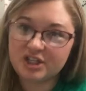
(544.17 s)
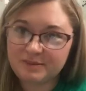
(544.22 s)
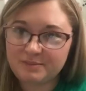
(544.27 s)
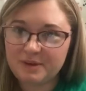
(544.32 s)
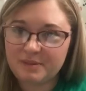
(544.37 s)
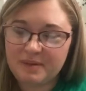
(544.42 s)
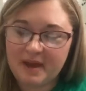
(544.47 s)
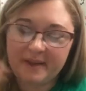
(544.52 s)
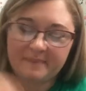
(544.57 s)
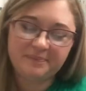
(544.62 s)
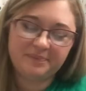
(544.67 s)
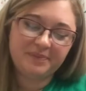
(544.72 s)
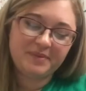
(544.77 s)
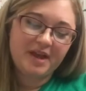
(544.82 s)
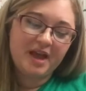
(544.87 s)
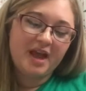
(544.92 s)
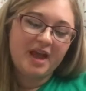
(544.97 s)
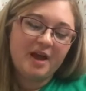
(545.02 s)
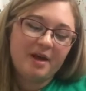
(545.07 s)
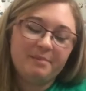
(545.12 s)
be me.
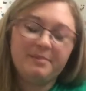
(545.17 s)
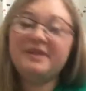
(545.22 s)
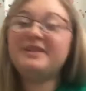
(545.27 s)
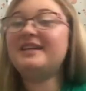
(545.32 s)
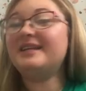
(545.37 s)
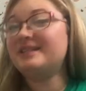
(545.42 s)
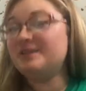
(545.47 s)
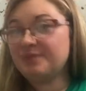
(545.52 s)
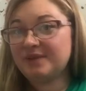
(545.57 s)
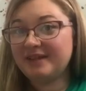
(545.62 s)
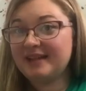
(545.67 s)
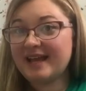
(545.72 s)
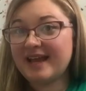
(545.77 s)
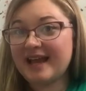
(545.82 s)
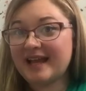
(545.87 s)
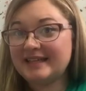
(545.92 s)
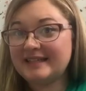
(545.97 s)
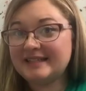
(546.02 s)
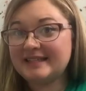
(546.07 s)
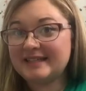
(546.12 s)
But that's one thing
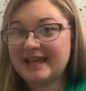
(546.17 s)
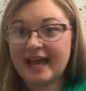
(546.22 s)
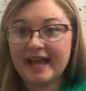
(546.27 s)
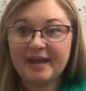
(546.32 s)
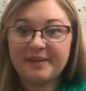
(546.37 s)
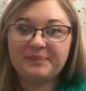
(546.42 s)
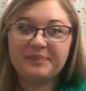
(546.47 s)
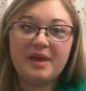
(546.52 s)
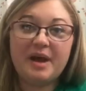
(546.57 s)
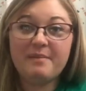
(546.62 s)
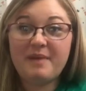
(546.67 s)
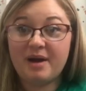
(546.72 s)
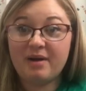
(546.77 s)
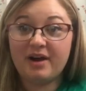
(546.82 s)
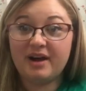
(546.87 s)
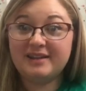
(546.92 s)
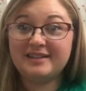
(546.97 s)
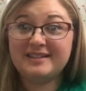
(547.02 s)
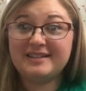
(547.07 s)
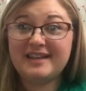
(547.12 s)
I dislike about
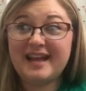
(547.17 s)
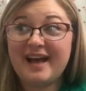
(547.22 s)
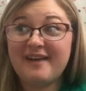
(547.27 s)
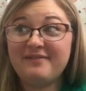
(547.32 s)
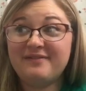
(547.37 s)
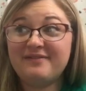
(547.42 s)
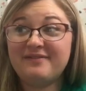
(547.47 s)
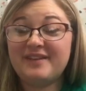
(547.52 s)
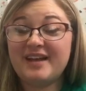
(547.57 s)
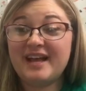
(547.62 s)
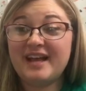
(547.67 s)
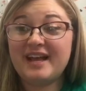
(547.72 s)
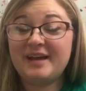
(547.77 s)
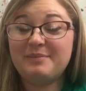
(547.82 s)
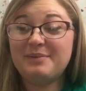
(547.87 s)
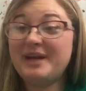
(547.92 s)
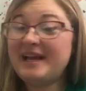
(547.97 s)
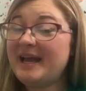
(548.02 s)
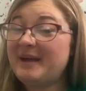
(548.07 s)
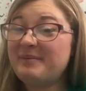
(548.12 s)
Rod and Staff
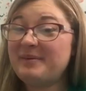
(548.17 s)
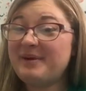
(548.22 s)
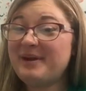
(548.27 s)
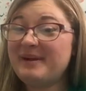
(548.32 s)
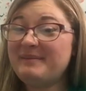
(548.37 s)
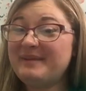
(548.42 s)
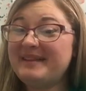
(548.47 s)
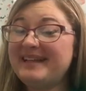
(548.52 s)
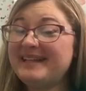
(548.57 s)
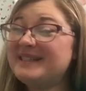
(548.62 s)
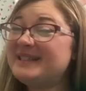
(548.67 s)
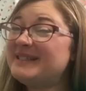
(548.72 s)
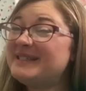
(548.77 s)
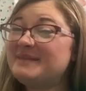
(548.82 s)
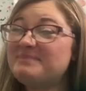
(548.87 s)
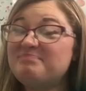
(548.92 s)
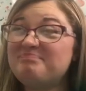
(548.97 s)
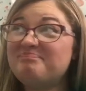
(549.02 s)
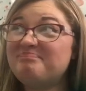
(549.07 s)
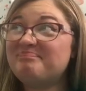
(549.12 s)
pre-K program, and that's
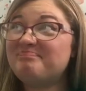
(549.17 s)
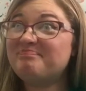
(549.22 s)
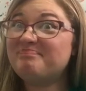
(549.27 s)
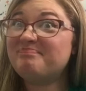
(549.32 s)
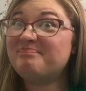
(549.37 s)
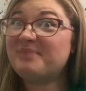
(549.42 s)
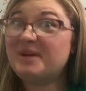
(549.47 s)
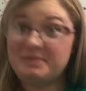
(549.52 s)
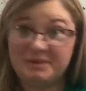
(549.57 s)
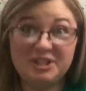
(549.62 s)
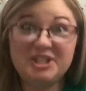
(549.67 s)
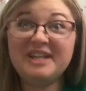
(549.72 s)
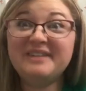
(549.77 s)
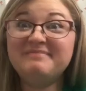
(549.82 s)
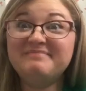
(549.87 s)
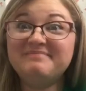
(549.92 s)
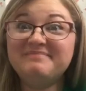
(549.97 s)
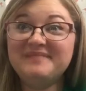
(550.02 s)
pretty much it.